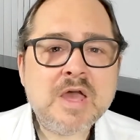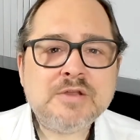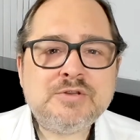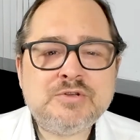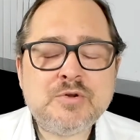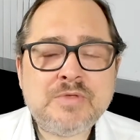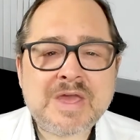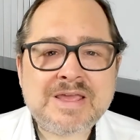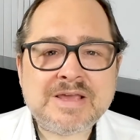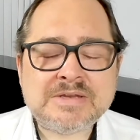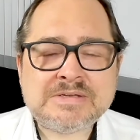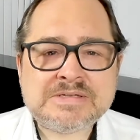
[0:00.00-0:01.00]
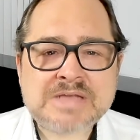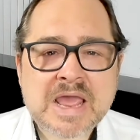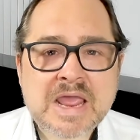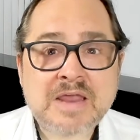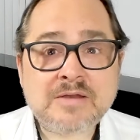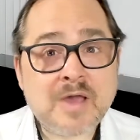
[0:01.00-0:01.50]
Do they
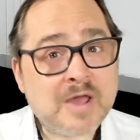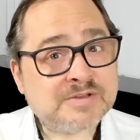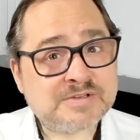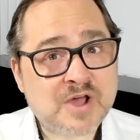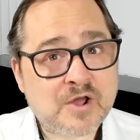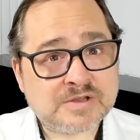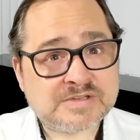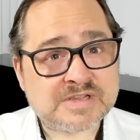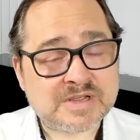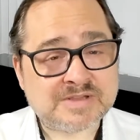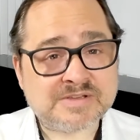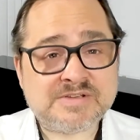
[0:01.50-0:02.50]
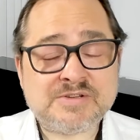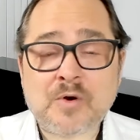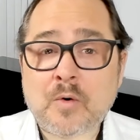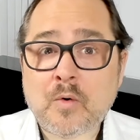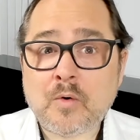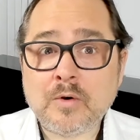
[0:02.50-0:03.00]
contain toxins
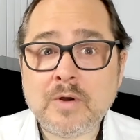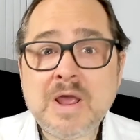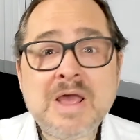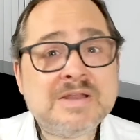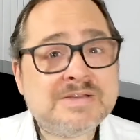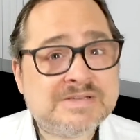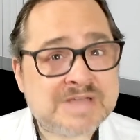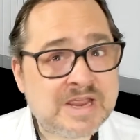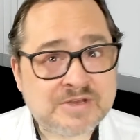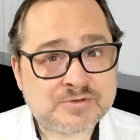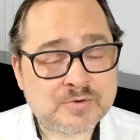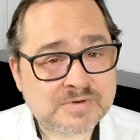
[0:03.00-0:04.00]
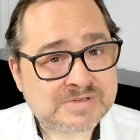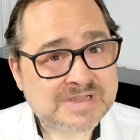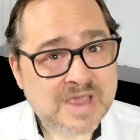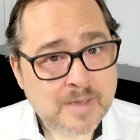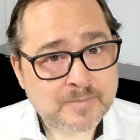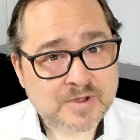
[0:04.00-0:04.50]
or dangerous
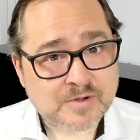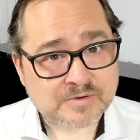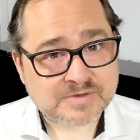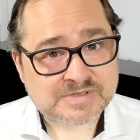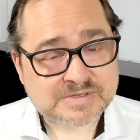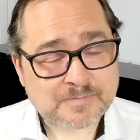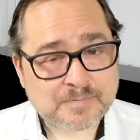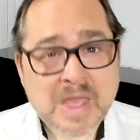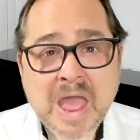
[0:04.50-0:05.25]
chemicals?